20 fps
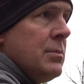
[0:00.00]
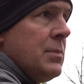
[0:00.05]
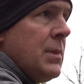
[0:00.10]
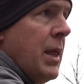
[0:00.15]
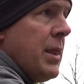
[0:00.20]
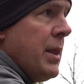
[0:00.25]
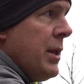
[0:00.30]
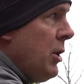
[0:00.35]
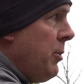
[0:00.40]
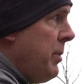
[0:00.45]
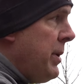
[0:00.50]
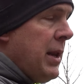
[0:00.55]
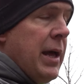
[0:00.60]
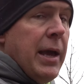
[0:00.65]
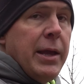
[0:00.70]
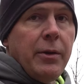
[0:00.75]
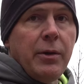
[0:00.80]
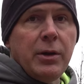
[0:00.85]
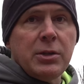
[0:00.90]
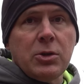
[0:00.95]
And then a little bit
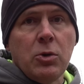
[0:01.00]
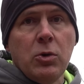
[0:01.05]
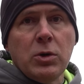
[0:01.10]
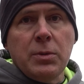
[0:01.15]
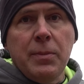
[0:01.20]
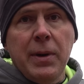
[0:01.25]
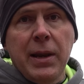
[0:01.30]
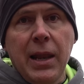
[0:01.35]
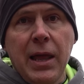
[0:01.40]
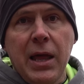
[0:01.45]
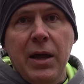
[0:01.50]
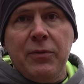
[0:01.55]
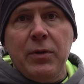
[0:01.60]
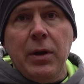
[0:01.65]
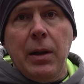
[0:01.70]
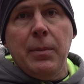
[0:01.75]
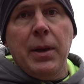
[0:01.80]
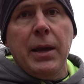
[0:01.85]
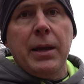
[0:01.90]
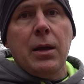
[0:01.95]
later, it's going to my left,
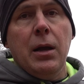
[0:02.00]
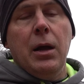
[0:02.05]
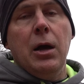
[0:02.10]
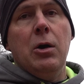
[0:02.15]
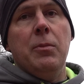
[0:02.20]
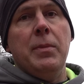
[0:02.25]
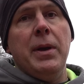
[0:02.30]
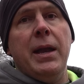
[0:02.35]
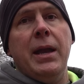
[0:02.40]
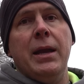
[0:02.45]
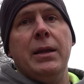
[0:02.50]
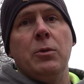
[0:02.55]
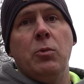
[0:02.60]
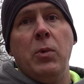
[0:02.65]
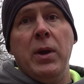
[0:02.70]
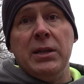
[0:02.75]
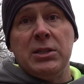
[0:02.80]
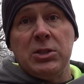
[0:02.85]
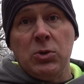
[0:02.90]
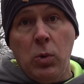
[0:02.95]
and I'm like, oh man, the
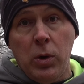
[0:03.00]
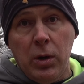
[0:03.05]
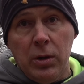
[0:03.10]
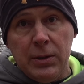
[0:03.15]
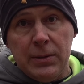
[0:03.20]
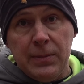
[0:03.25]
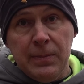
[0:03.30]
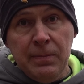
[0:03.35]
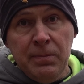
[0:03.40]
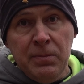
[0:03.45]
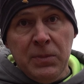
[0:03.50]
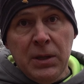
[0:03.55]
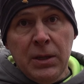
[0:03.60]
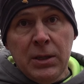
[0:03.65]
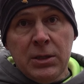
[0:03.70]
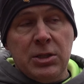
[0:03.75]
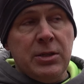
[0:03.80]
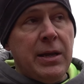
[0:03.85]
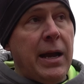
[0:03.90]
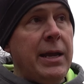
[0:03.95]
wind's swirling.
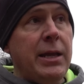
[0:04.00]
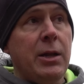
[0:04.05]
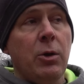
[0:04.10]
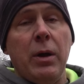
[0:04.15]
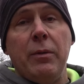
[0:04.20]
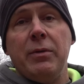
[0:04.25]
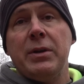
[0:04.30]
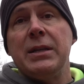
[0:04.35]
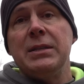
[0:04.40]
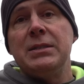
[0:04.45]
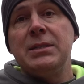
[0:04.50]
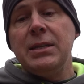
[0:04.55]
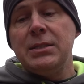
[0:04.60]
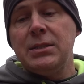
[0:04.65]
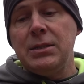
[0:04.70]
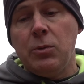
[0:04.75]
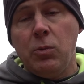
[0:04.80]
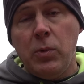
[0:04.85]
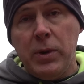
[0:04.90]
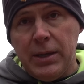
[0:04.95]
So now you don't have a
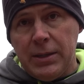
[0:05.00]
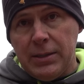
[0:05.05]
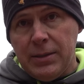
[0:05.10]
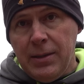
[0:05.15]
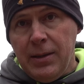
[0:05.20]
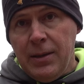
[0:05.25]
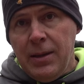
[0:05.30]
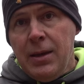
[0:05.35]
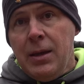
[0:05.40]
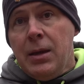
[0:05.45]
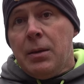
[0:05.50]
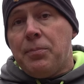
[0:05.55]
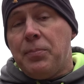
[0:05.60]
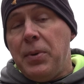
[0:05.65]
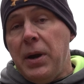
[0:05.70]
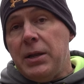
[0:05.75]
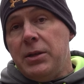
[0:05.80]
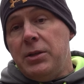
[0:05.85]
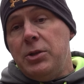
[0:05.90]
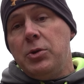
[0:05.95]
consistent wind.
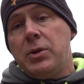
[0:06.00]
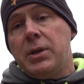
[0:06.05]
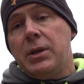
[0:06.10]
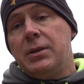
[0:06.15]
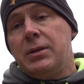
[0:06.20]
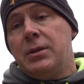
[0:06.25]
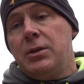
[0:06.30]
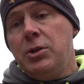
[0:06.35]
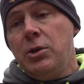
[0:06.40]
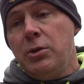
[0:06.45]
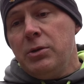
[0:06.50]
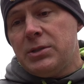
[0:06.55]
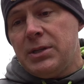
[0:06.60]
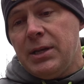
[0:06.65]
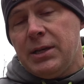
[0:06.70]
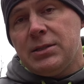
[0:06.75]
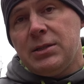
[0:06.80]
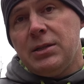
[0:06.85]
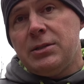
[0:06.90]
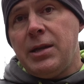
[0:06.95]
But you can use
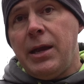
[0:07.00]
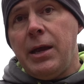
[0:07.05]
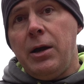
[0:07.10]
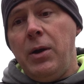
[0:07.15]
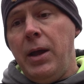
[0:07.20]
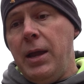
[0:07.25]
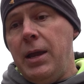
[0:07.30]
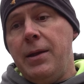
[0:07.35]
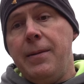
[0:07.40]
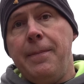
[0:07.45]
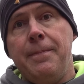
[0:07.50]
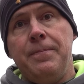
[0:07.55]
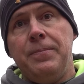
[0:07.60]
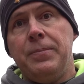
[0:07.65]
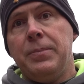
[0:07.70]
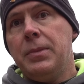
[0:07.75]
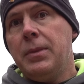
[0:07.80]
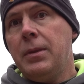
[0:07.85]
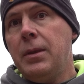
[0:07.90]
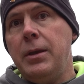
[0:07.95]
this to tell, hey,
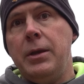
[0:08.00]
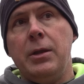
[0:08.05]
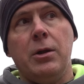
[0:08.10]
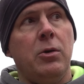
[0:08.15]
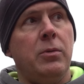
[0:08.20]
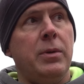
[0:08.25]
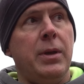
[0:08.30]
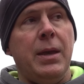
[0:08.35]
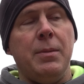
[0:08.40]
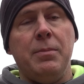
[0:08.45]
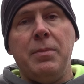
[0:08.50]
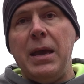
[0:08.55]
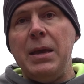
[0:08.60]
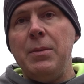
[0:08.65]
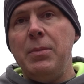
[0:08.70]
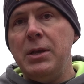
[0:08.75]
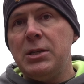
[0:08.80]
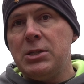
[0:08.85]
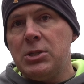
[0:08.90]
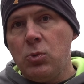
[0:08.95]
it may
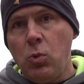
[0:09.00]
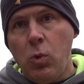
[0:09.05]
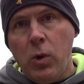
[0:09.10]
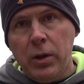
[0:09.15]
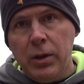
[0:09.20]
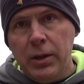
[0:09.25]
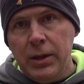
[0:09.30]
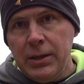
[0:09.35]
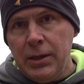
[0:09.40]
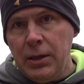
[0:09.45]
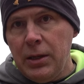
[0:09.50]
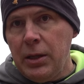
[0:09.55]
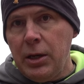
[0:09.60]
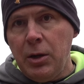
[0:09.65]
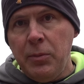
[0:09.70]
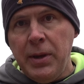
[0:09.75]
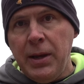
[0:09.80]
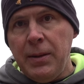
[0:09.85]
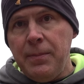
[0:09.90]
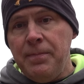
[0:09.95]
be swirling a
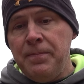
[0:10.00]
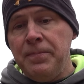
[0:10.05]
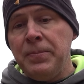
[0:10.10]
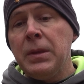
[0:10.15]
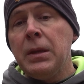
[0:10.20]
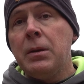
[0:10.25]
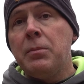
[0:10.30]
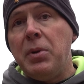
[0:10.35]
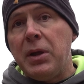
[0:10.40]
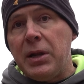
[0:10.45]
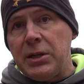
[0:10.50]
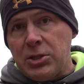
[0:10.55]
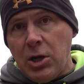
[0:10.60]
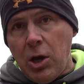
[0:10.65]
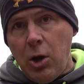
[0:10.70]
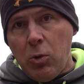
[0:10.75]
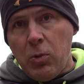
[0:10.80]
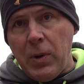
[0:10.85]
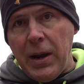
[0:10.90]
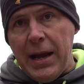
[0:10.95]
little bit, but it's
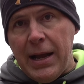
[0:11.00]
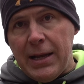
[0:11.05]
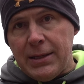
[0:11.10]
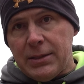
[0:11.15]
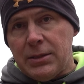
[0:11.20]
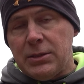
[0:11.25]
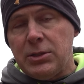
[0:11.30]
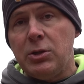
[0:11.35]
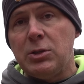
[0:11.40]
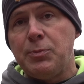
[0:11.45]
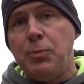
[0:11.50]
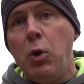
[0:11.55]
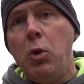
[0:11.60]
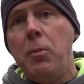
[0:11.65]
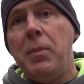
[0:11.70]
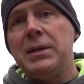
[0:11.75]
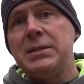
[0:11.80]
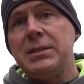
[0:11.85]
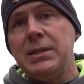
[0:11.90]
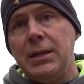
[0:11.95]
all rising, so it's
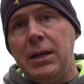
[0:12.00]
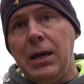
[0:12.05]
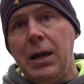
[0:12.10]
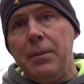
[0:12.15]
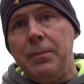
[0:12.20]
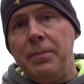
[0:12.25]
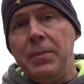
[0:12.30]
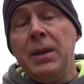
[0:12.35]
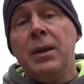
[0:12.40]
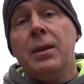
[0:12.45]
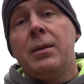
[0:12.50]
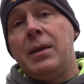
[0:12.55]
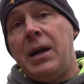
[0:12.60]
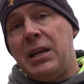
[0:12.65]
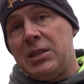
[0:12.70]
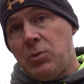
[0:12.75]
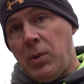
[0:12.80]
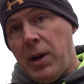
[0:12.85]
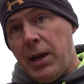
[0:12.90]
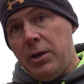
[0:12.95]
pulling my scent up.
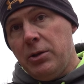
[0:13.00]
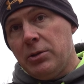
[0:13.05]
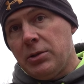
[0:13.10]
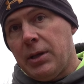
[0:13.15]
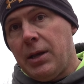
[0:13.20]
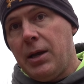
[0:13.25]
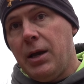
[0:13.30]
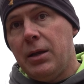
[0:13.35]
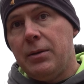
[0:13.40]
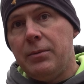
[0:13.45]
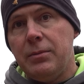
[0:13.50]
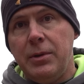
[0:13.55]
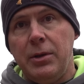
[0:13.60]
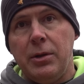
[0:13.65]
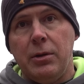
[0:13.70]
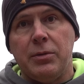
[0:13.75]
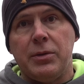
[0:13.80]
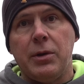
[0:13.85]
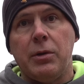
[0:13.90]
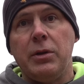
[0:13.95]
That's why I usually hunt,
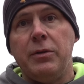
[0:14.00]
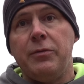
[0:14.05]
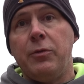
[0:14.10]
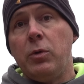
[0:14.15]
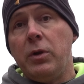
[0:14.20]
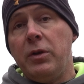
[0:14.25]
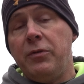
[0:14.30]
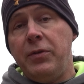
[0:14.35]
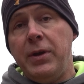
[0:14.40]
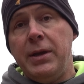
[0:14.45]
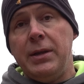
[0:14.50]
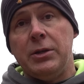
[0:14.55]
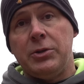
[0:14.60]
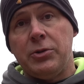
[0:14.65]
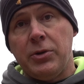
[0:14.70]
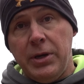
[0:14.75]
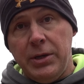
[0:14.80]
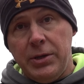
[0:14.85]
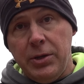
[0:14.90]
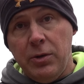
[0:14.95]
30, 40 feet in a
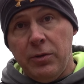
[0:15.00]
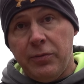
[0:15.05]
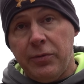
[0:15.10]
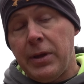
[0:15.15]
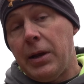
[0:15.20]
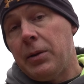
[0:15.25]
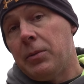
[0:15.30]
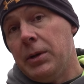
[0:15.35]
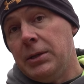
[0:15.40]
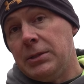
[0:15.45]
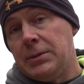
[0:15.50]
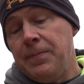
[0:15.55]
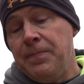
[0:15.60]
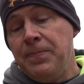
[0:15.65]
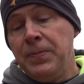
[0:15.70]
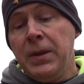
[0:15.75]
tree too, for that reason.